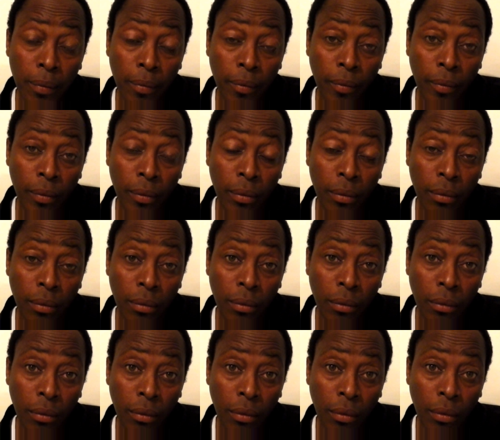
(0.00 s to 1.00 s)

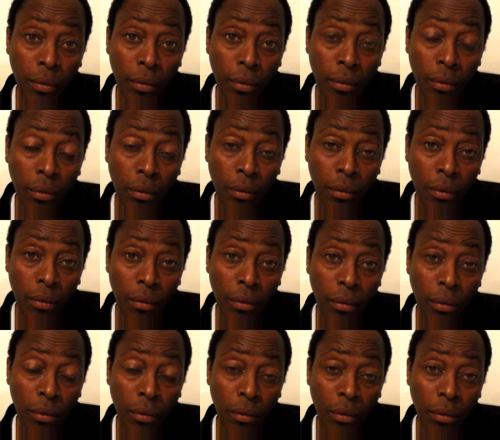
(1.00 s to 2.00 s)

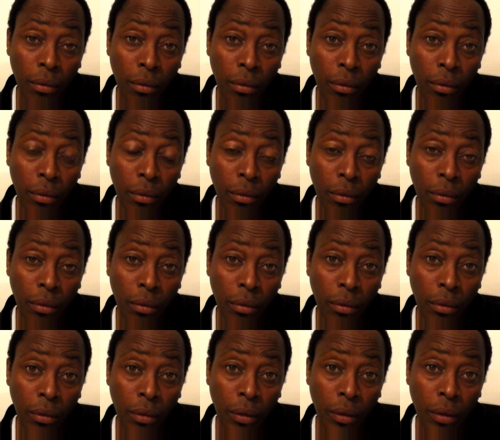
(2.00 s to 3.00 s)

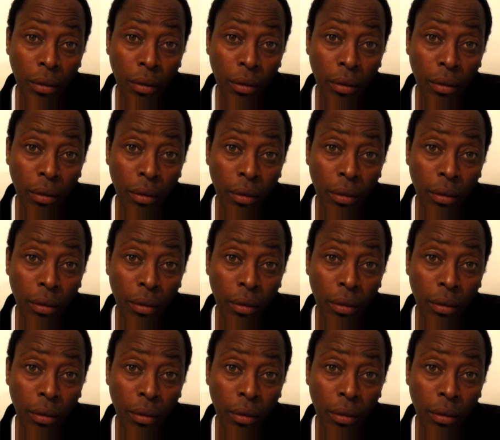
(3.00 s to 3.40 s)
No one is speaking in this clip.